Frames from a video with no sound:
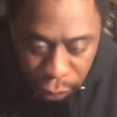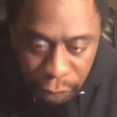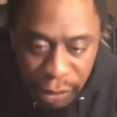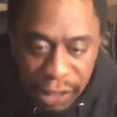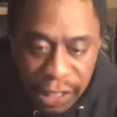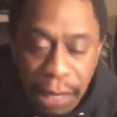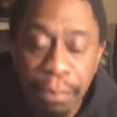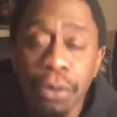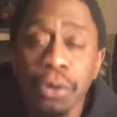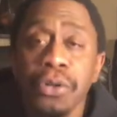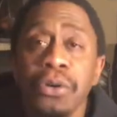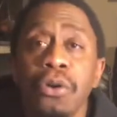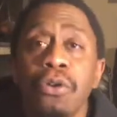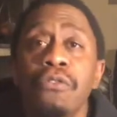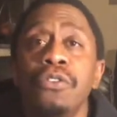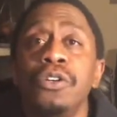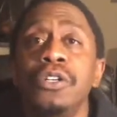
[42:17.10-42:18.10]
And they pull you
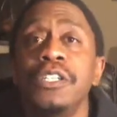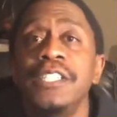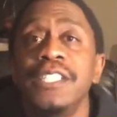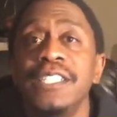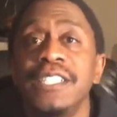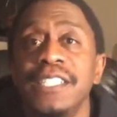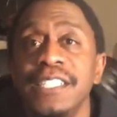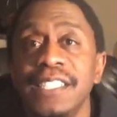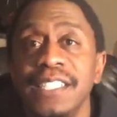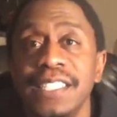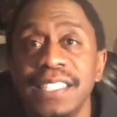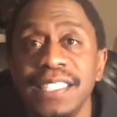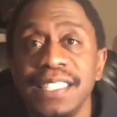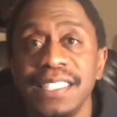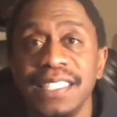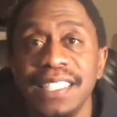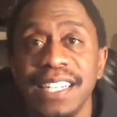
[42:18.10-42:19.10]
over,
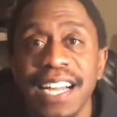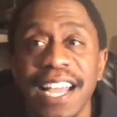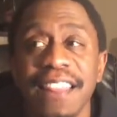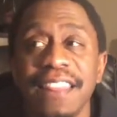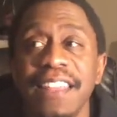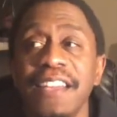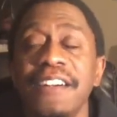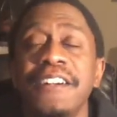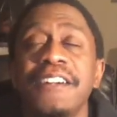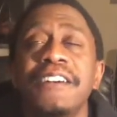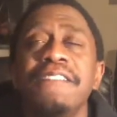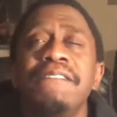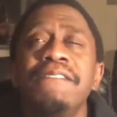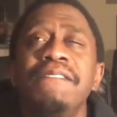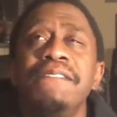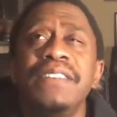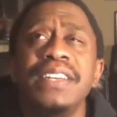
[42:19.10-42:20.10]
and they are
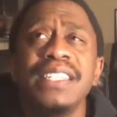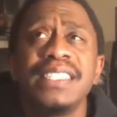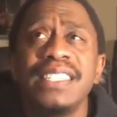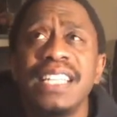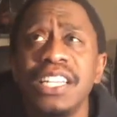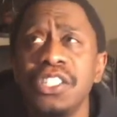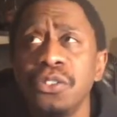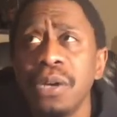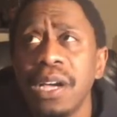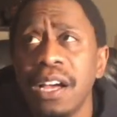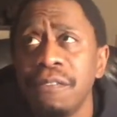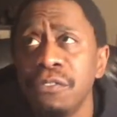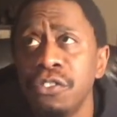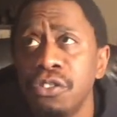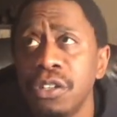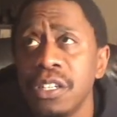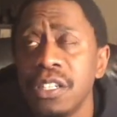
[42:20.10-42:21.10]
convinced that you have
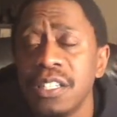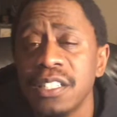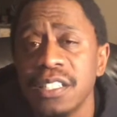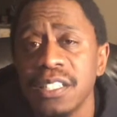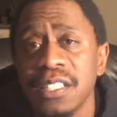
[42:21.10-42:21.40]
drugs,